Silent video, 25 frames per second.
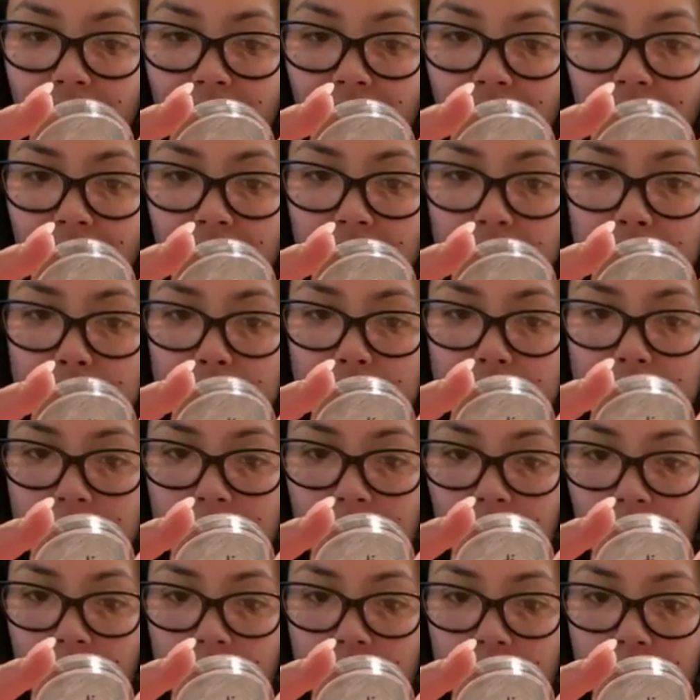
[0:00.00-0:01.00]
it's
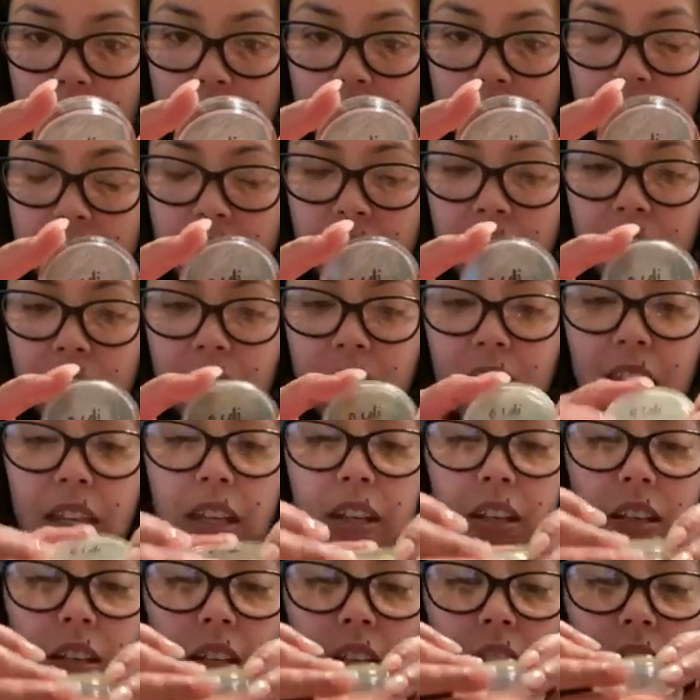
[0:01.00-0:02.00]
kind of
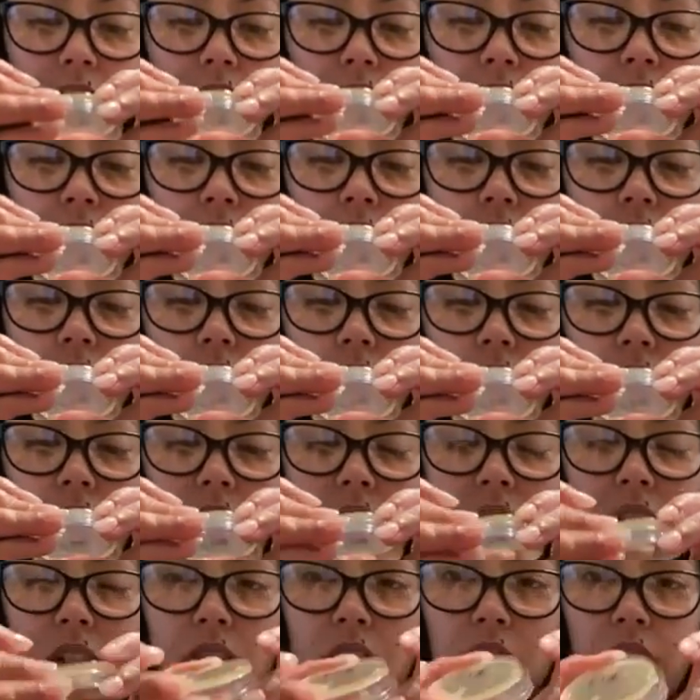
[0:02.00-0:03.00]
like in
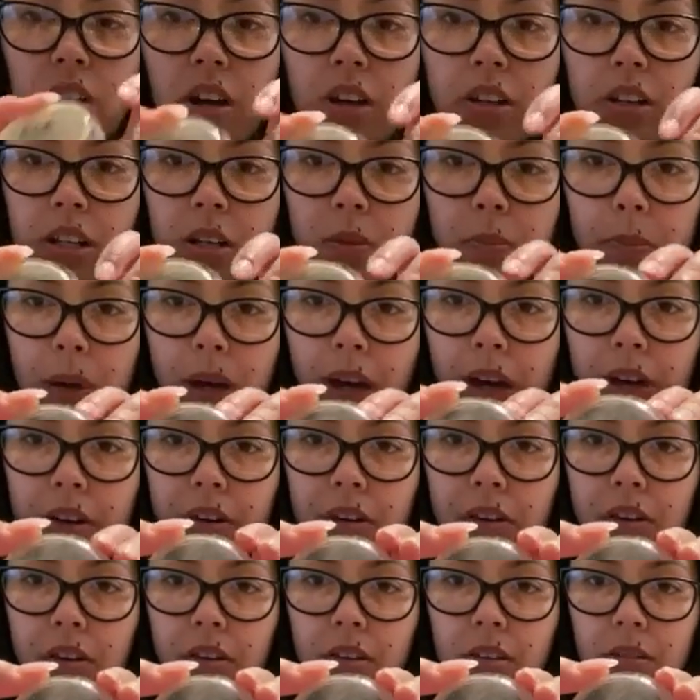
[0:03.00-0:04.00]
a dotted
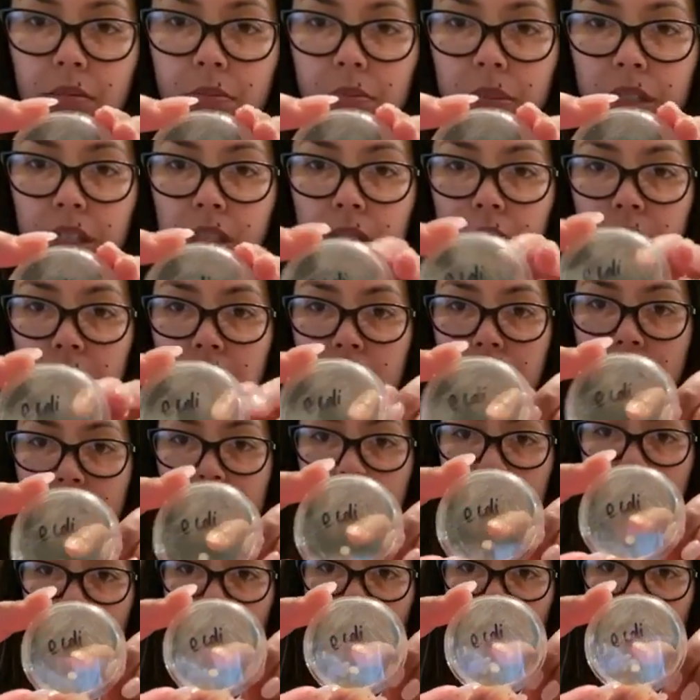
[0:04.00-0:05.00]
pattern, but you can
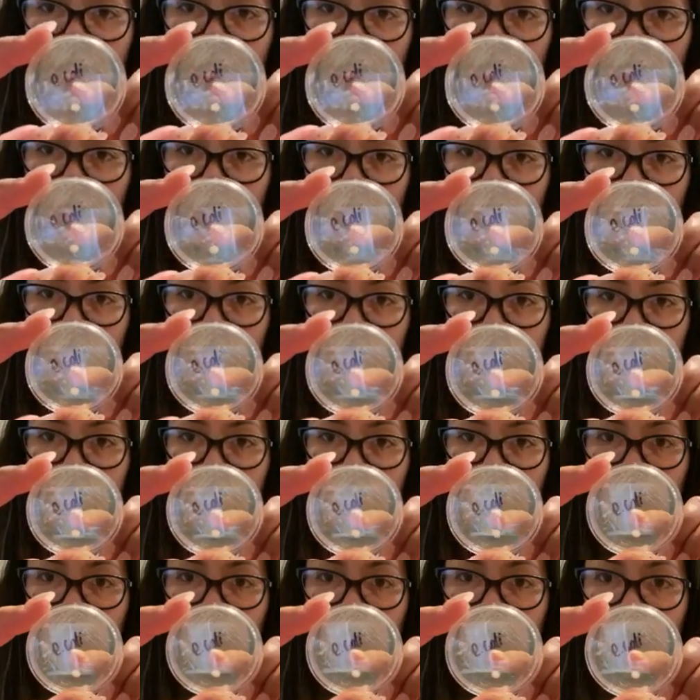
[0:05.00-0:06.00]
see where
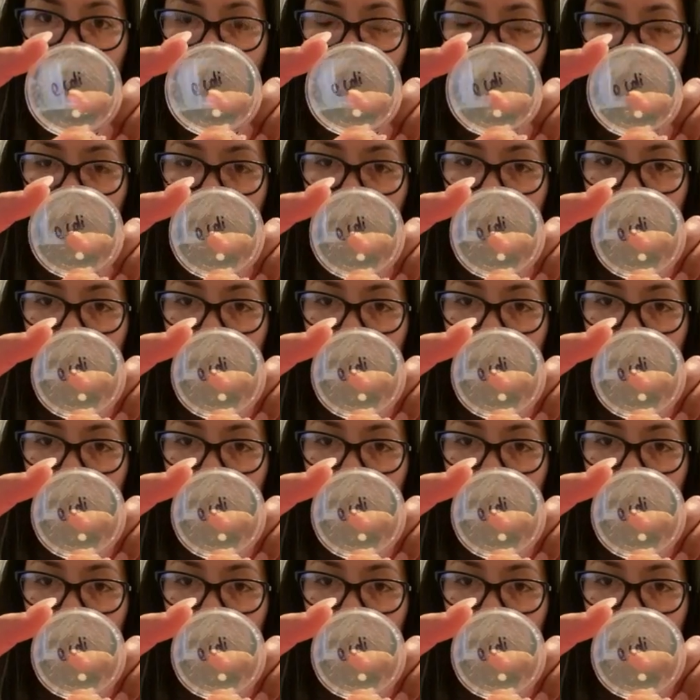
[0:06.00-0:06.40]
growth